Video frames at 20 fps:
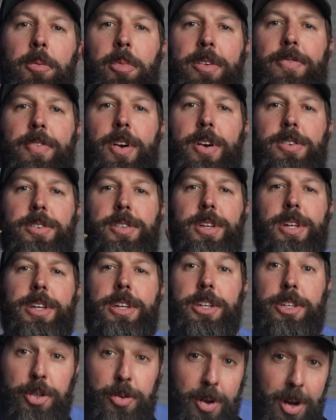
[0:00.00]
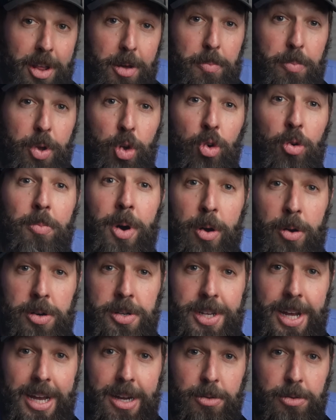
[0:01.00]
But first, did you know that Buell
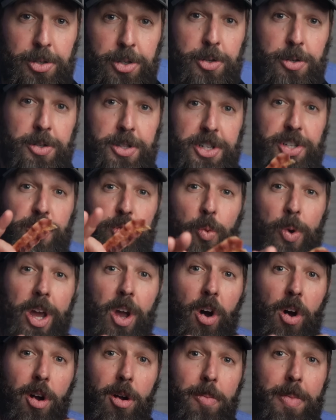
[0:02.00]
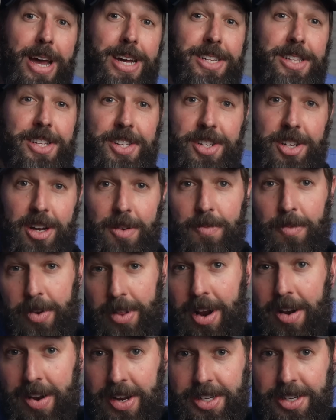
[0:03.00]
motorcycles use the swing arm as the sump for
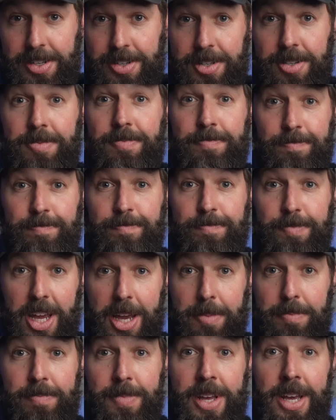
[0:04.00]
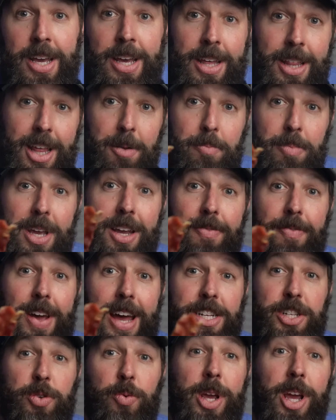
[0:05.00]
their engines? Yep, that big
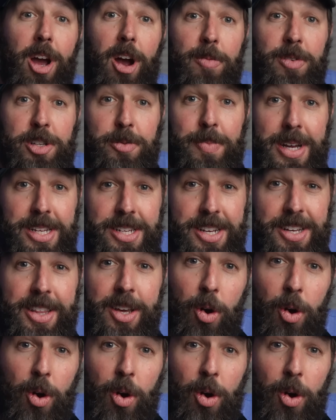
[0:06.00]
fat swing arm is basically the